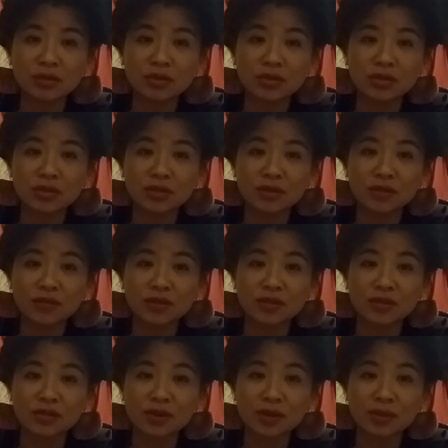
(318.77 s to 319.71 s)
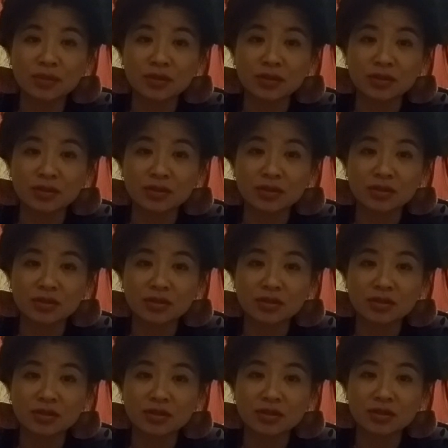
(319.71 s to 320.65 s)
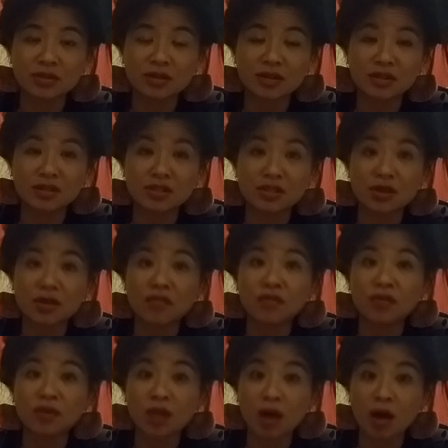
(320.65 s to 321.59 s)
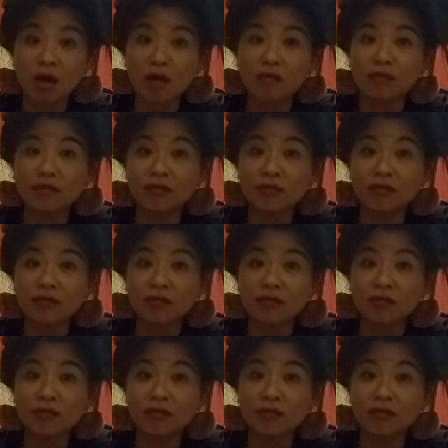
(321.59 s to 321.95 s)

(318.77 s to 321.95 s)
self-acceptance and self-love.